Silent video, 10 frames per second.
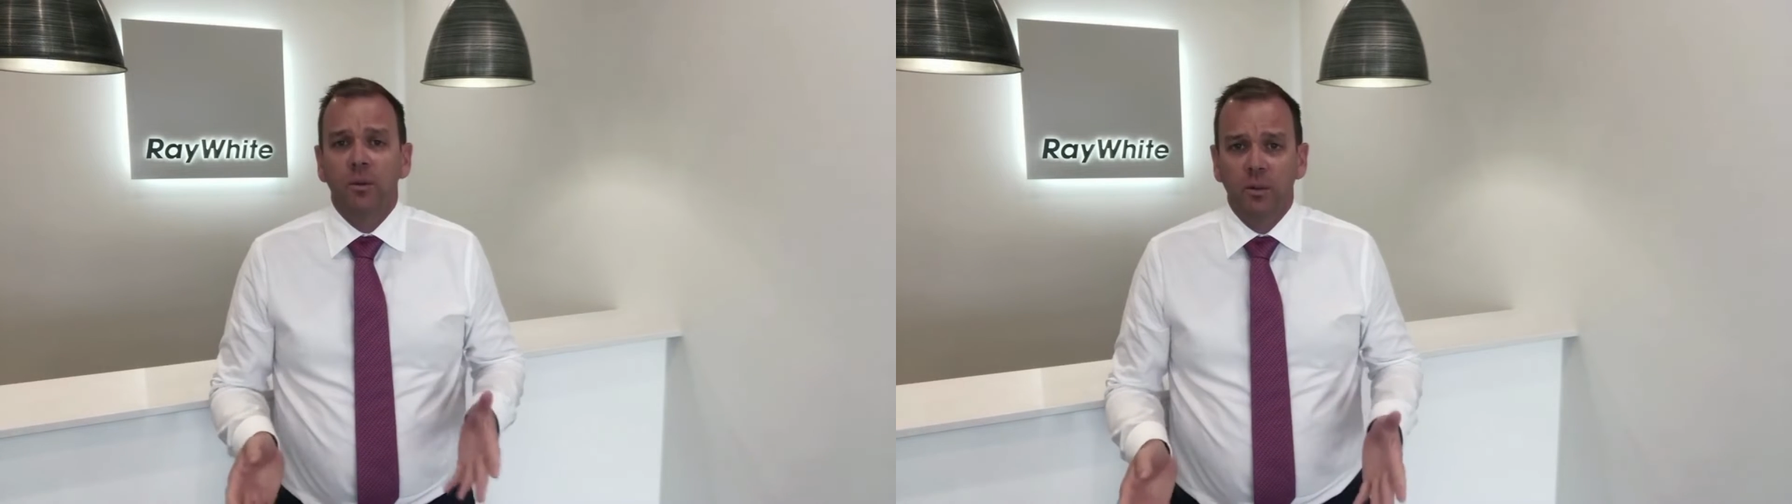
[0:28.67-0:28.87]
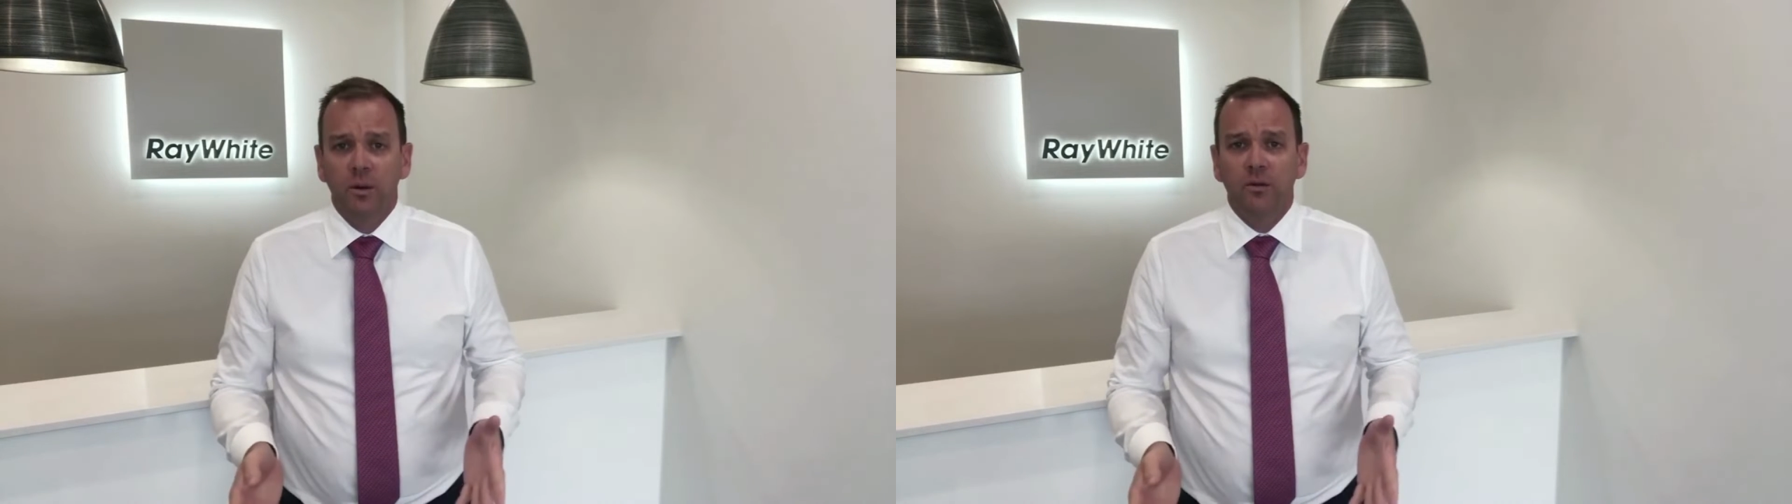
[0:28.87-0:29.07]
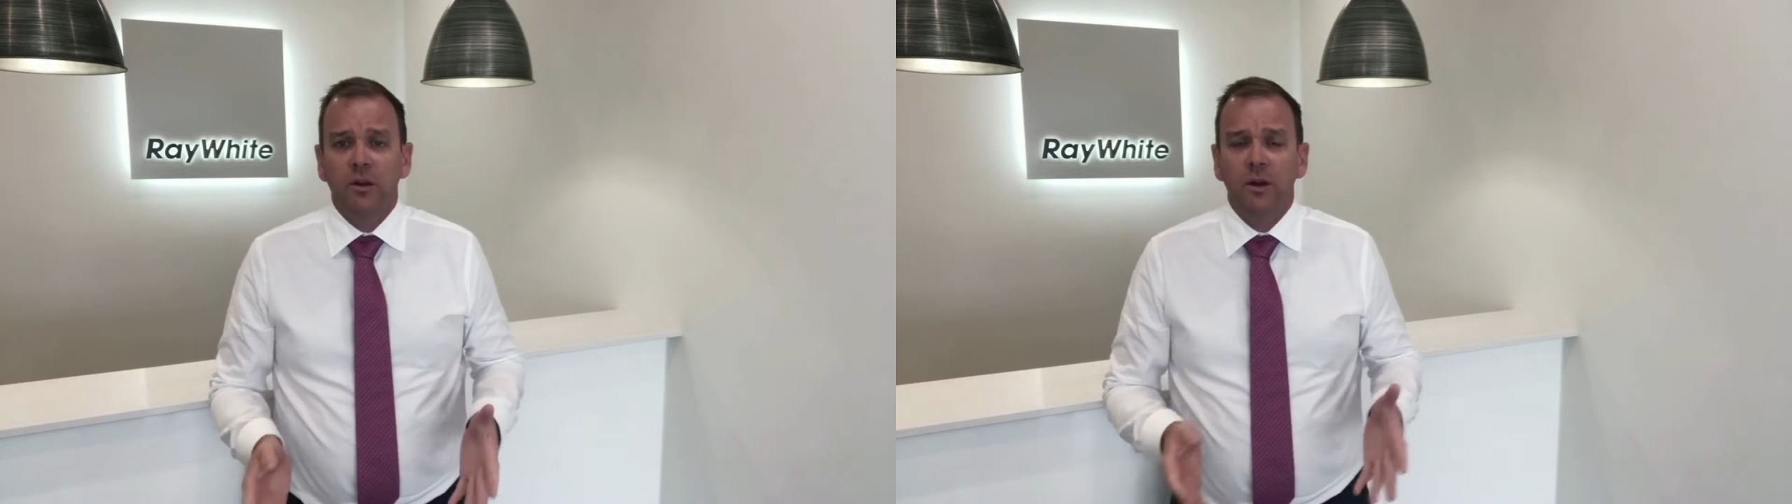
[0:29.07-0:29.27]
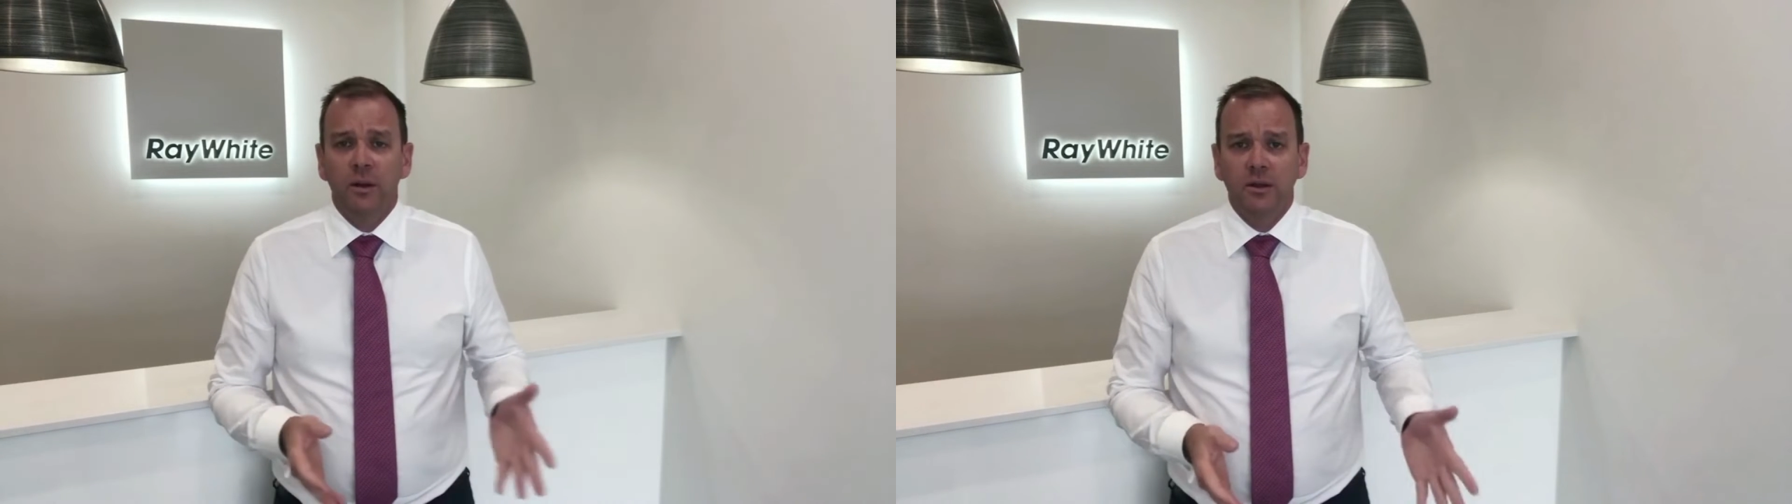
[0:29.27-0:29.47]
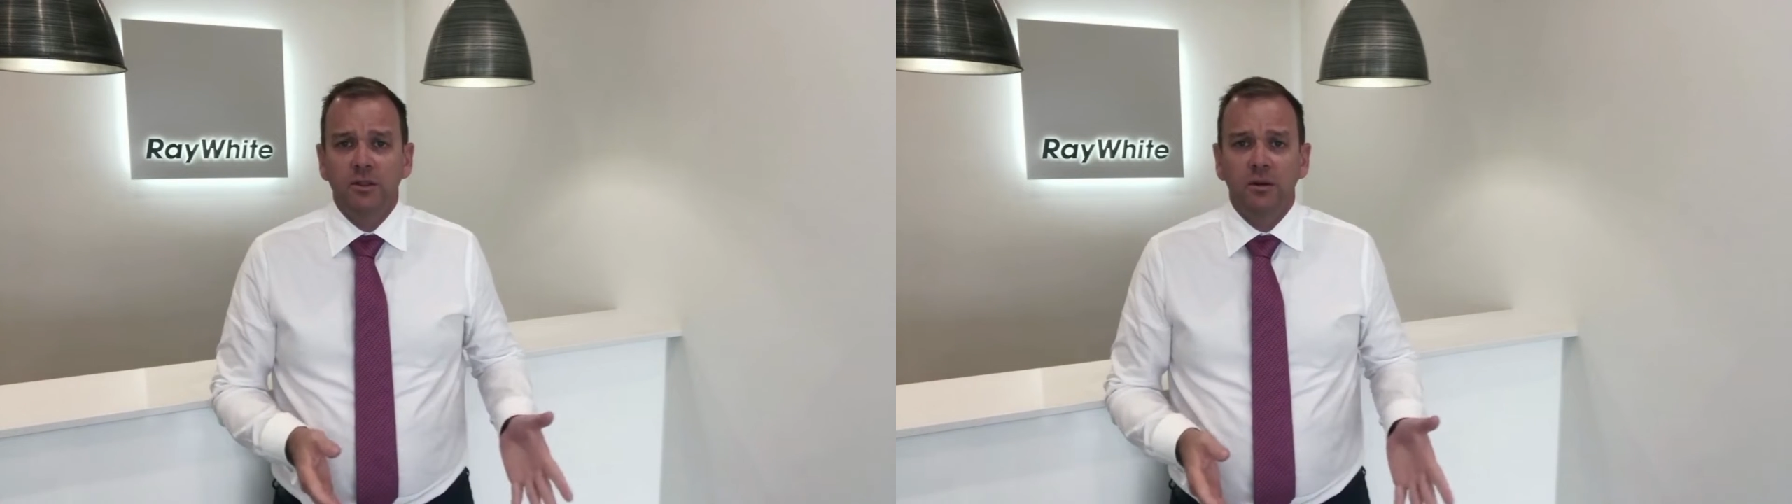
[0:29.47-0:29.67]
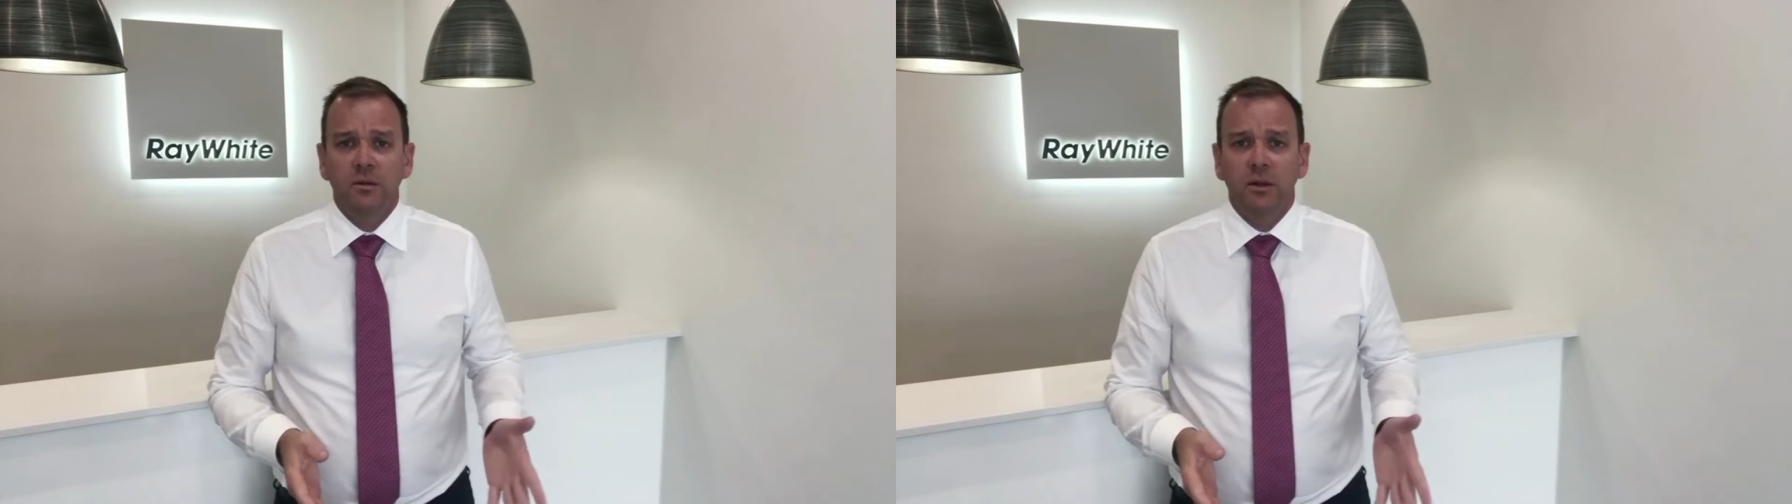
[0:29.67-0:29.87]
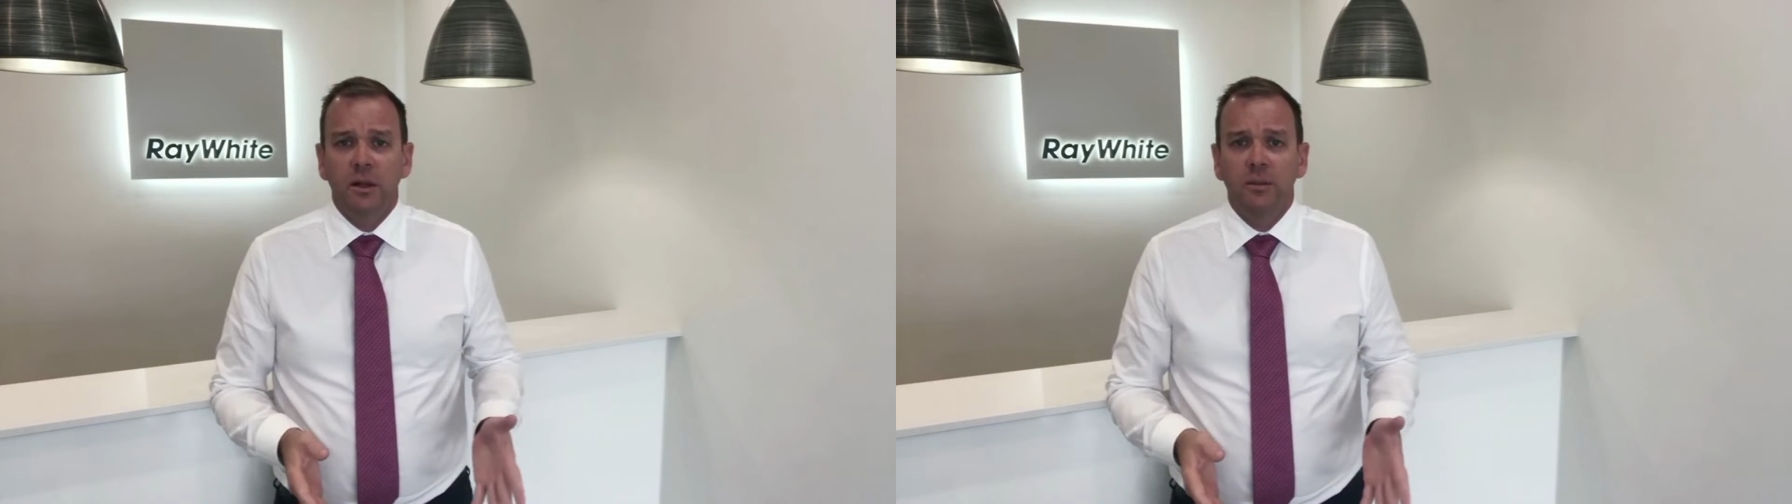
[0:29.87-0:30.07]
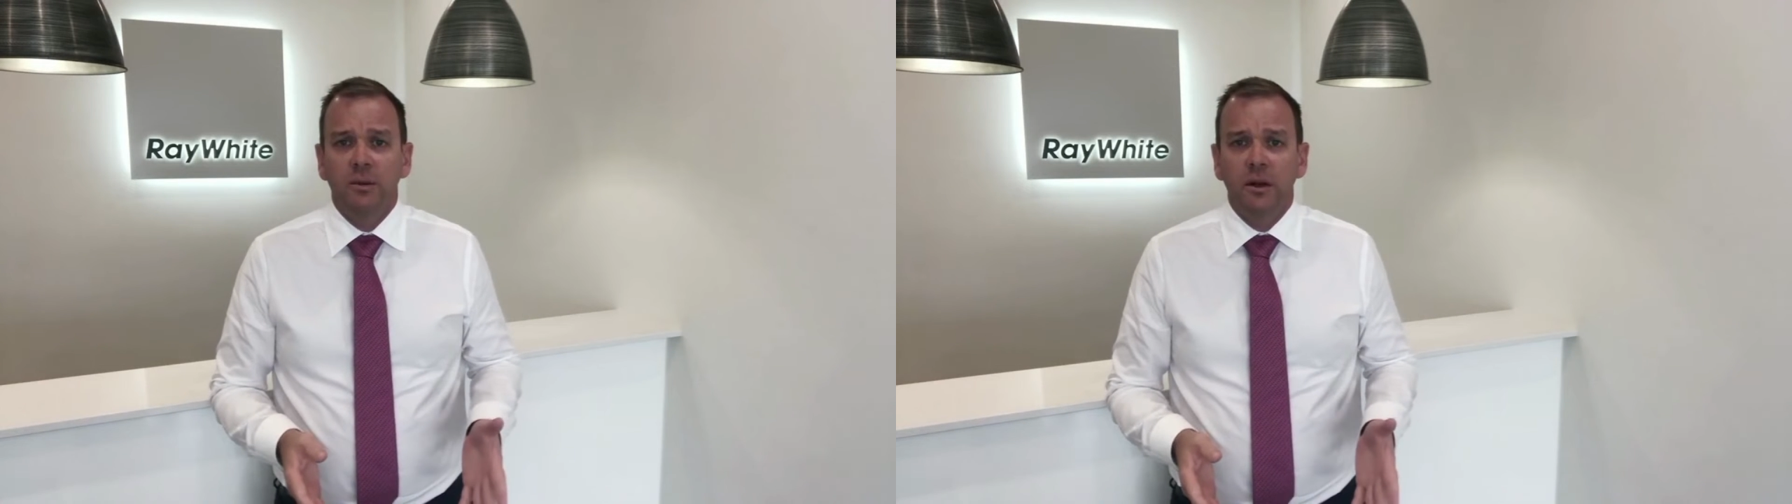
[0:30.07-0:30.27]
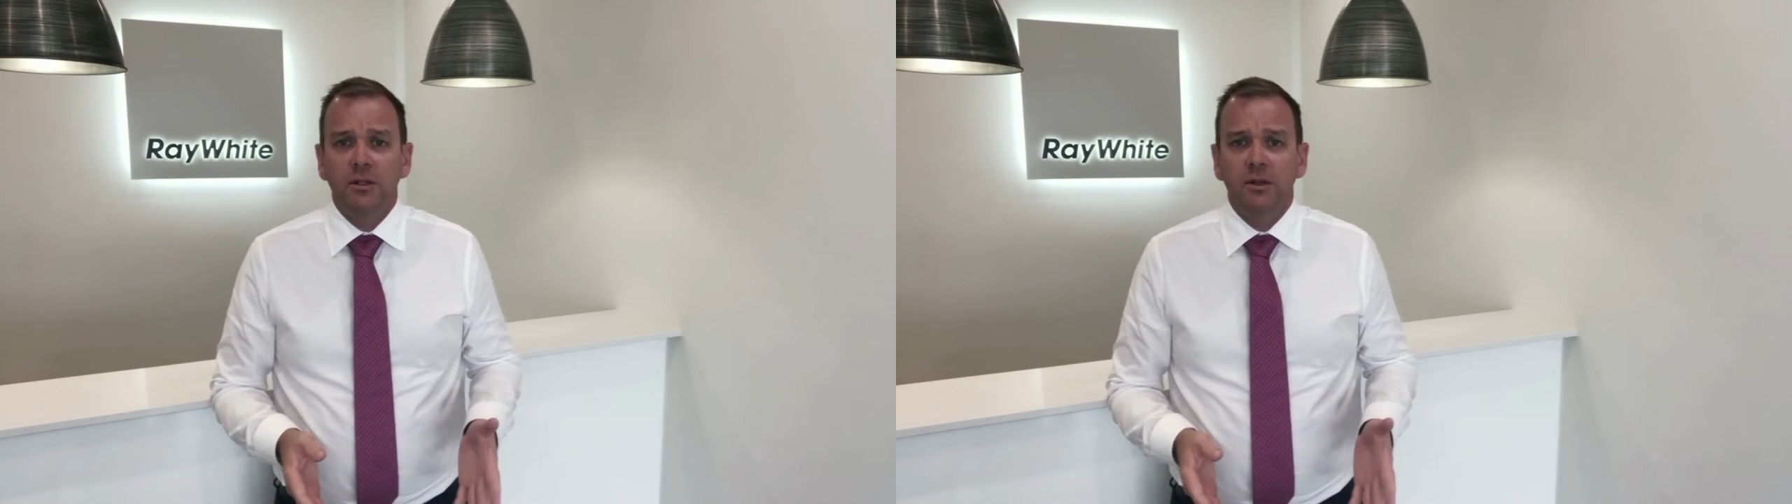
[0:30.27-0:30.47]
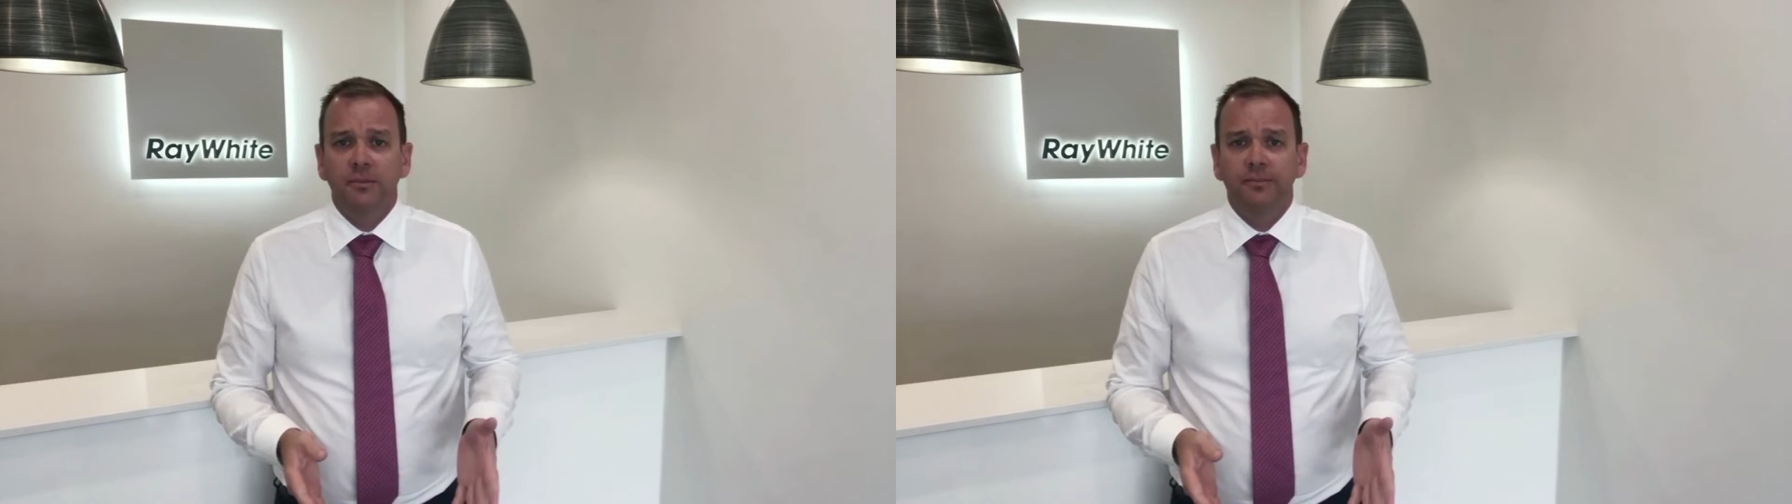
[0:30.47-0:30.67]
workflow and general
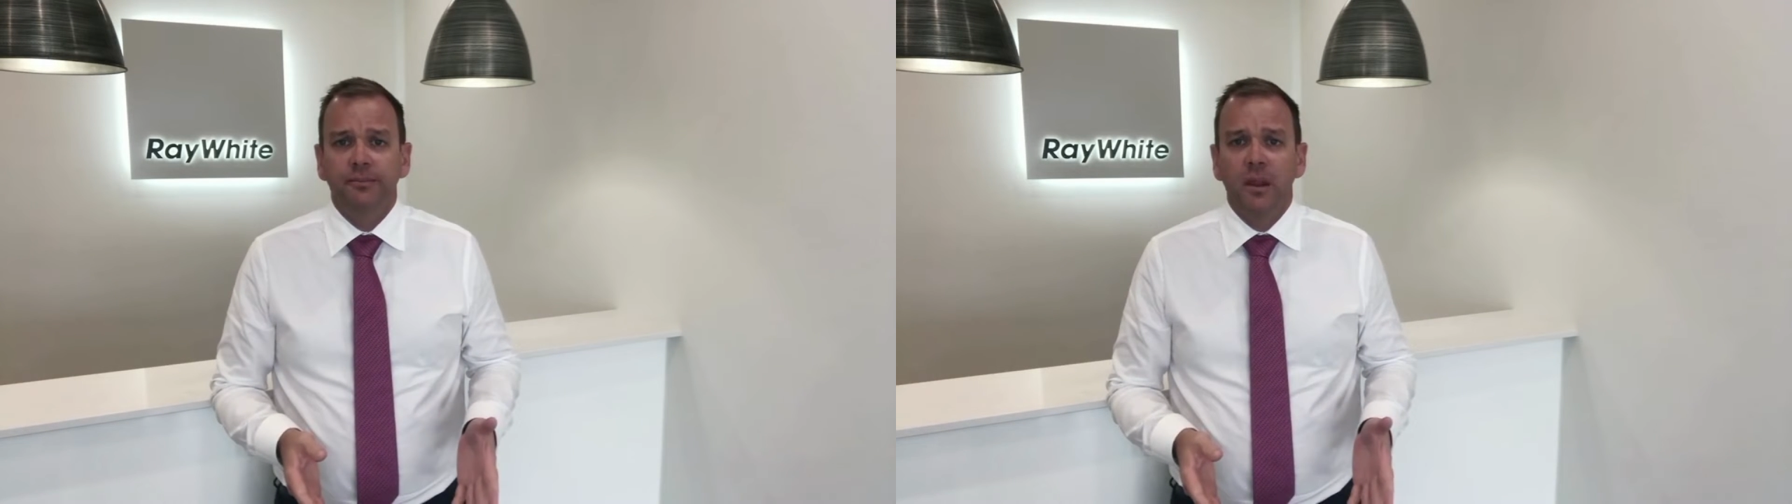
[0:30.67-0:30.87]
collaboration.